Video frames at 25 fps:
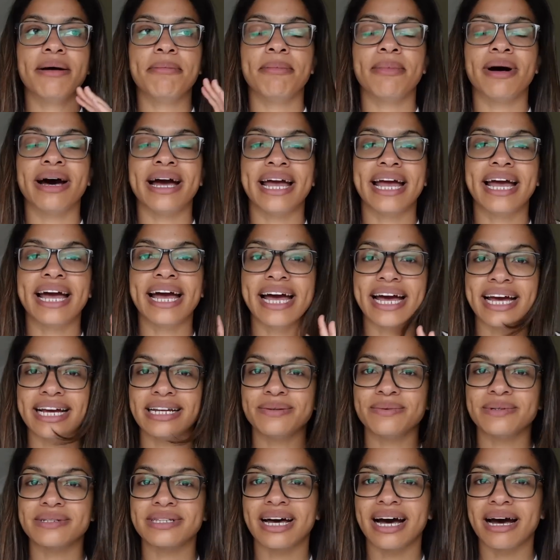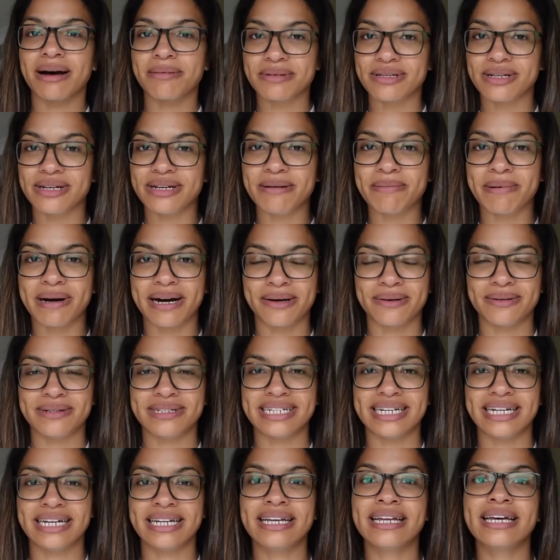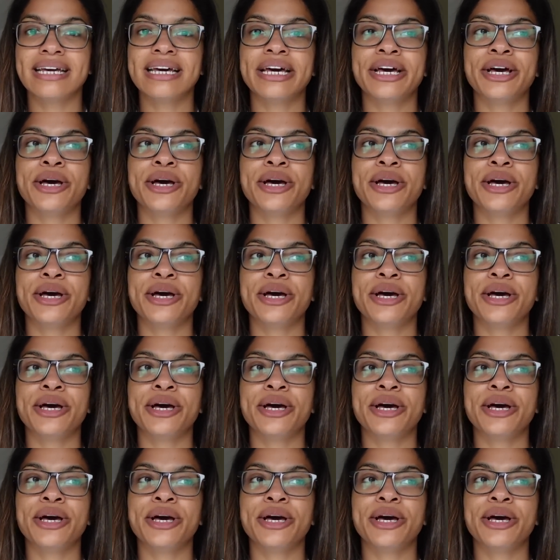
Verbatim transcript: my head was absolutely pounding,